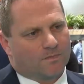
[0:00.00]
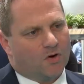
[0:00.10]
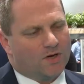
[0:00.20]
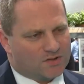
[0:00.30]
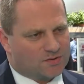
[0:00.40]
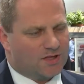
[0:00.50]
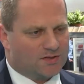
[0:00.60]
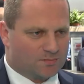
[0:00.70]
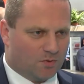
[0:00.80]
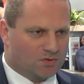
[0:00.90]
No, it's,
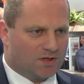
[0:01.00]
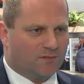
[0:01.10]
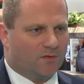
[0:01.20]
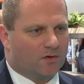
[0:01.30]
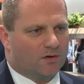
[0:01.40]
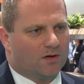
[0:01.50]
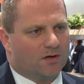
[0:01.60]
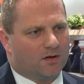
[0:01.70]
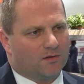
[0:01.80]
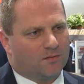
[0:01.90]
it's mostly for,
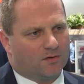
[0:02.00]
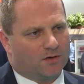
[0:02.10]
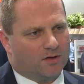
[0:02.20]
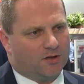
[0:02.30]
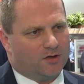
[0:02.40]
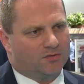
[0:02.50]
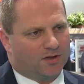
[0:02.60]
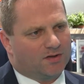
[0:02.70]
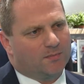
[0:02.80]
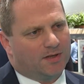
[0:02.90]
uh, for uh,
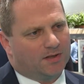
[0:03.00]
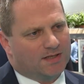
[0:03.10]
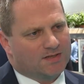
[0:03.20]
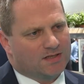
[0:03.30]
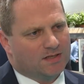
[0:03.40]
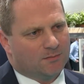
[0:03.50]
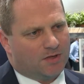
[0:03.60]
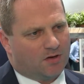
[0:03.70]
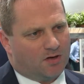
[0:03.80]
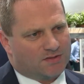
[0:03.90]
utility buildings
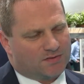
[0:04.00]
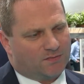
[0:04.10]
because it's